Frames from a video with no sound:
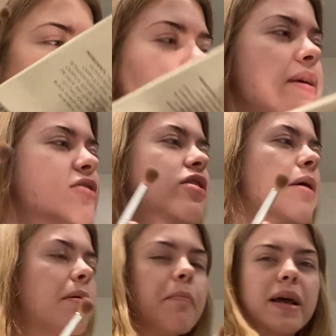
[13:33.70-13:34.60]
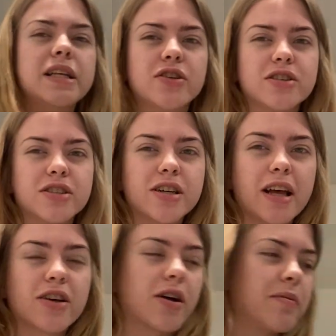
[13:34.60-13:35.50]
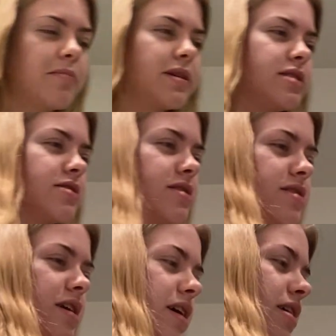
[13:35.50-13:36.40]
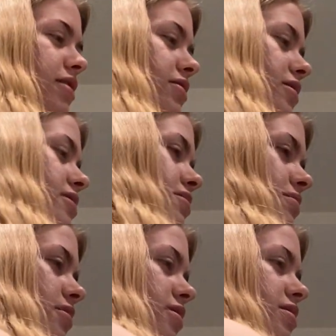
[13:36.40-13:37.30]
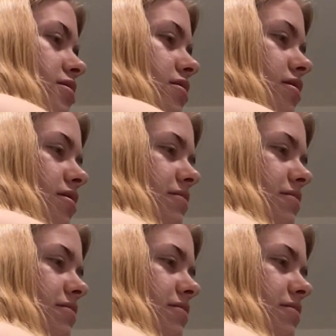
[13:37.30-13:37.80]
Let me look up a Pinterest. Should I look up a Pinterest? I look, I totally should.